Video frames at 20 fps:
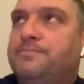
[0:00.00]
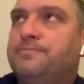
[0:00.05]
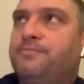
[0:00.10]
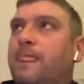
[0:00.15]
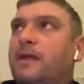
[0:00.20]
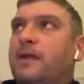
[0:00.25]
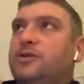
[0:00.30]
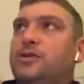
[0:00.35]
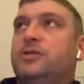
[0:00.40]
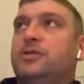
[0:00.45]

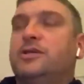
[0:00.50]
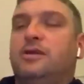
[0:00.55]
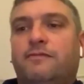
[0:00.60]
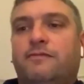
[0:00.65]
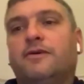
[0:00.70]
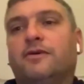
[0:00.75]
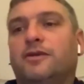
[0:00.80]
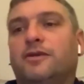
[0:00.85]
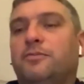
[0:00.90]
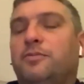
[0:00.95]
just said,
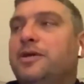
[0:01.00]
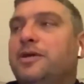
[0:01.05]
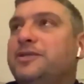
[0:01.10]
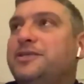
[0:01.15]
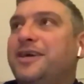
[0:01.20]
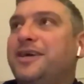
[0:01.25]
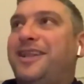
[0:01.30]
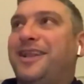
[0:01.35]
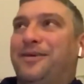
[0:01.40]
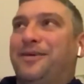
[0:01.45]
fuck you,
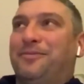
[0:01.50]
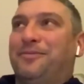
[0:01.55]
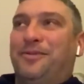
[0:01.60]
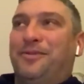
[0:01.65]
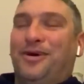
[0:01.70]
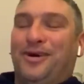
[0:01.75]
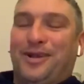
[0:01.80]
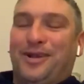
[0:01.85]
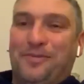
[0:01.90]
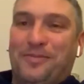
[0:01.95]
basically. I'm not
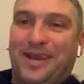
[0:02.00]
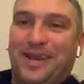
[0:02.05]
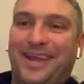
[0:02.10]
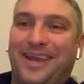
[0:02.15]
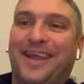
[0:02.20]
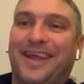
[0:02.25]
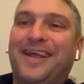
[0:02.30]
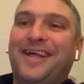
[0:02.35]
coming in.